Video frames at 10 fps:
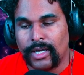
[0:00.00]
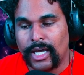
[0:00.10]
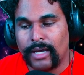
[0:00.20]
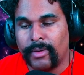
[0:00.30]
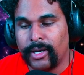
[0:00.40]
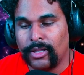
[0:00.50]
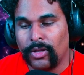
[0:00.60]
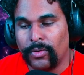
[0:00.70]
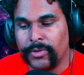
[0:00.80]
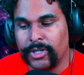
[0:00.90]
Am I
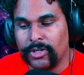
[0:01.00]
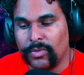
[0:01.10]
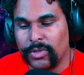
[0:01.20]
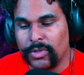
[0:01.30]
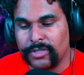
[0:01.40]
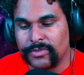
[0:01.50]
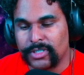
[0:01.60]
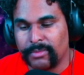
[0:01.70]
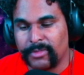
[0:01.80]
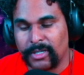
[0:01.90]
alone here wishing for
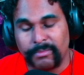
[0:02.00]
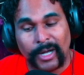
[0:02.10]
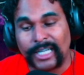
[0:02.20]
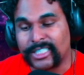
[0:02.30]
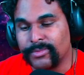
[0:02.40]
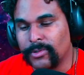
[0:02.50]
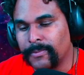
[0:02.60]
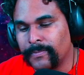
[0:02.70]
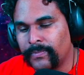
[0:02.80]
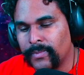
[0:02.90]
something impossible?
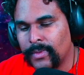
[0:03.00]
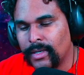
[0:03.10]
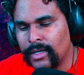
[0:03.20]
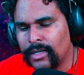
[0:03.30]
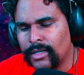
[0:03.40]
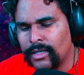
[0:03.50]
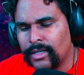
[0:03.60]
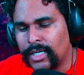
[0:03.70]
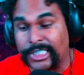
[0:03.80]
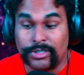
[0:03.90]

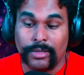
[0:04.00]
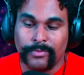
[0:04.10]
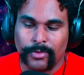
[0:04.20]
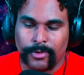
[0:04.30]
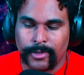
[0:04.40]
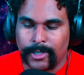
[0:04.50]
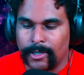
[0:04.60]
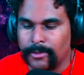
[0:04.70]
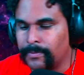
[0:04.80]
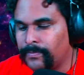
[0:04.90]
I scream for her
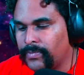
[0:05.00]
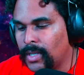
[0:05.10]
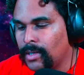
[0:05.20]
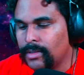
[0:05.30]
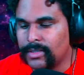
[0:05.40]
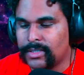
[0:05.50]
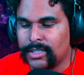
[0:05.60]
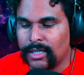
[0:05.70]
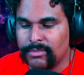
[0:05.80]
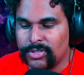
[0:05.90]
again, this
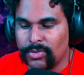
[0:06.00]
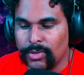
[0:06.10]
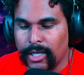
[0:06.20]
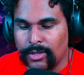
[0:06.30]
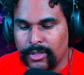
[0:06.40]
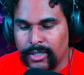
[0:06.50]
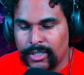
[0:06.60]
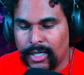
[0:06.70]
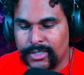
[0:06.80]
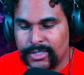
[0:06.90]
time so loudly it
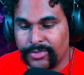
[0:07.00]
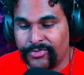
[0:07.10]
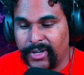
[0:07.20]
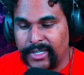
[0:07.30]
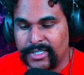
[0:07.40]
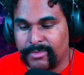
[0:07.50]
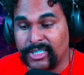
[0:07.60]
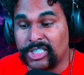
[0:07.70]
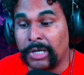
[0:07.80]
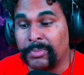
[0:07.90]
causes the veins in my
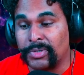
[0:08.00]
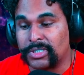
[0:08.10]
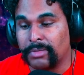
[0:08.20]
temples to